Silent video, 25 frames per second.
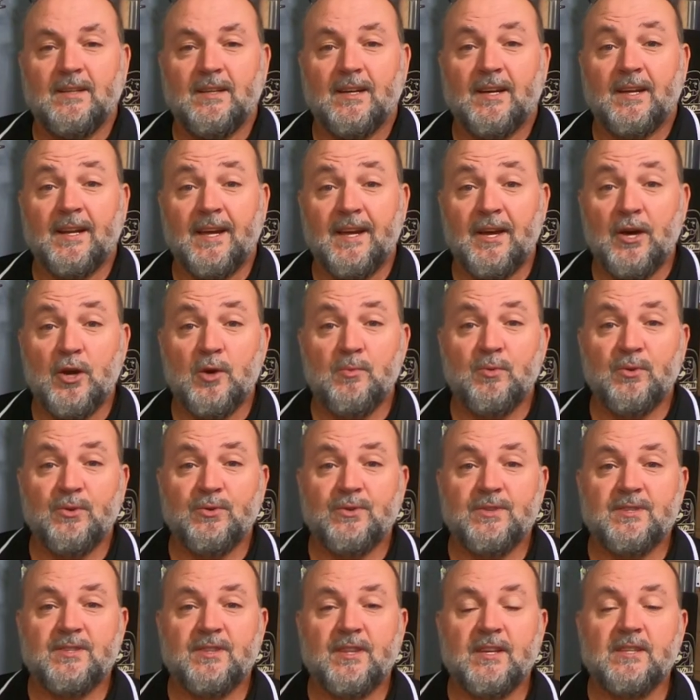G'day
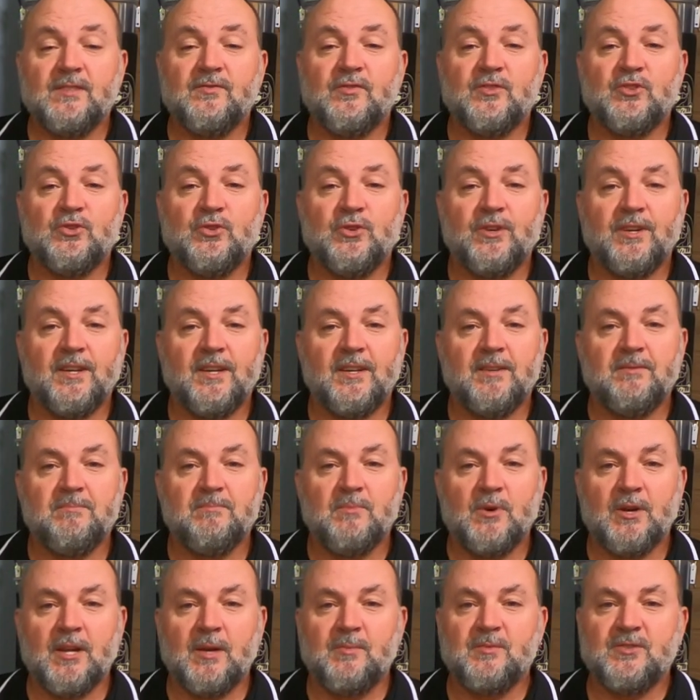homebrewers, thanks for tuning
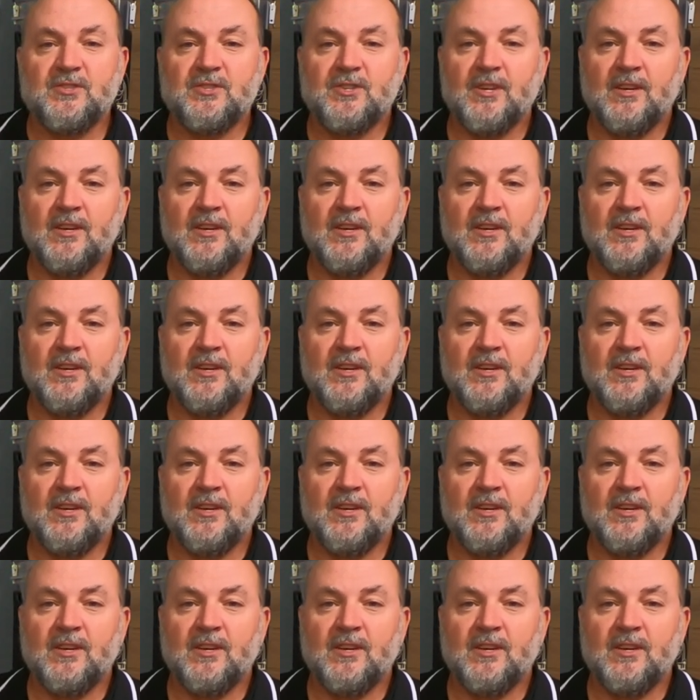in. My name's